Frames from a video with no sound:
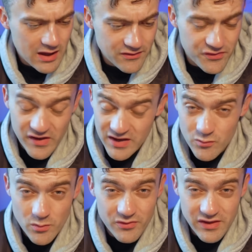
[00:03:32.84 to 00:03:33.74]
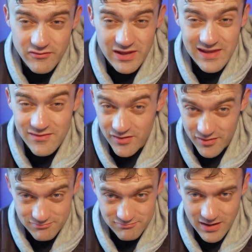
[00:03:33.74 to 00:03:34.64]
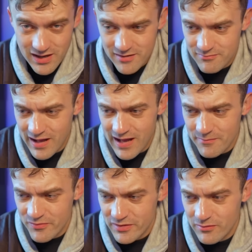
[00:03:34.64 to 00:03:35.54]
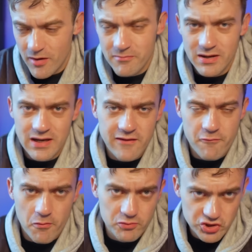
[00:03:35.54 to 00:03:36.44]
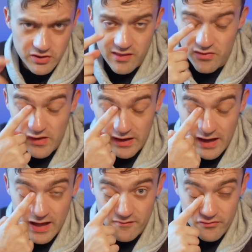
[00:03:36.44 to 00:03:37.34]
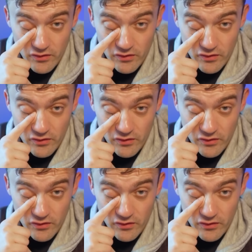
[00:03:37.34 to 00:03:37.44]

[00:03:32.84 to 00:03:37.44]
And the second one was even easier. Um, absolute unbelievable opportunity in the second half.